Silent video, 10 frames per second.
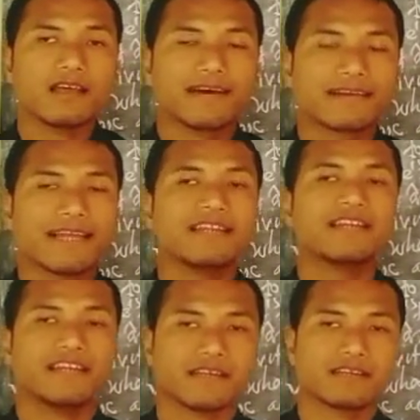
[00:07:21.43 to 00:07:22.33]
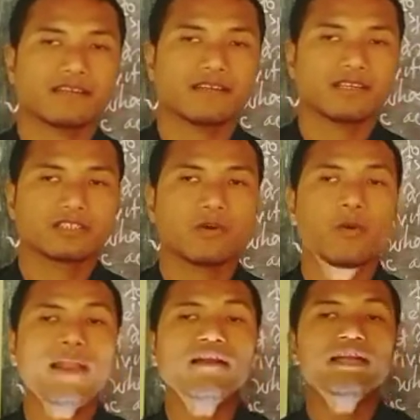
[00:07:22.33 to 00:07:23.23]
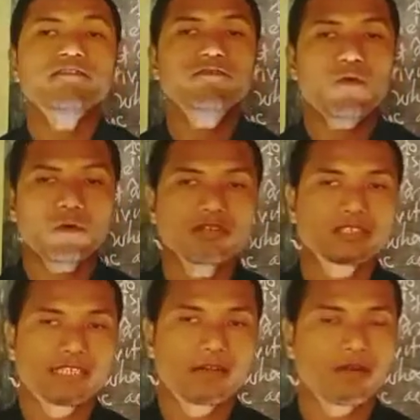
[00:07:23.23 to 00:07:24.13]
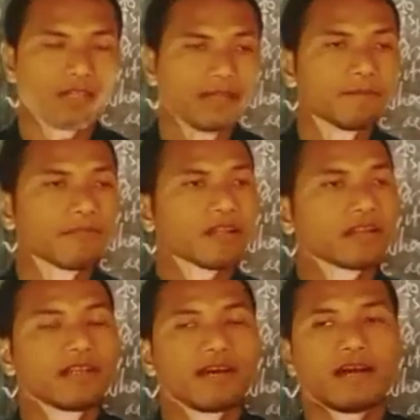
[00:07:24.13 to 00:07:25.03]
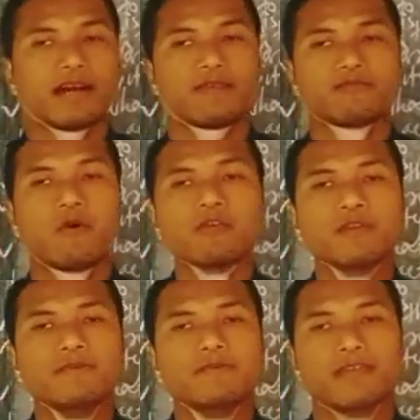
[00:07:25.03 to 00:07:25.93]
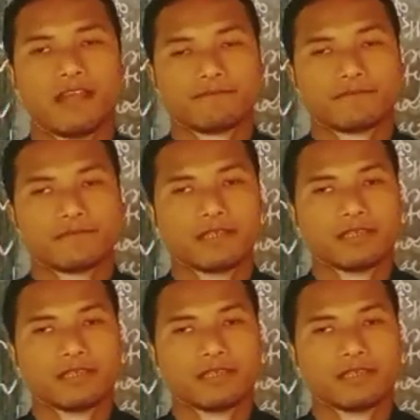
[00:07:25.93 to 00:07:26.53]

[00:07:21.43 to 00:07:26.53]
Rain needed. So when rain falls, then only the pond will be filled up.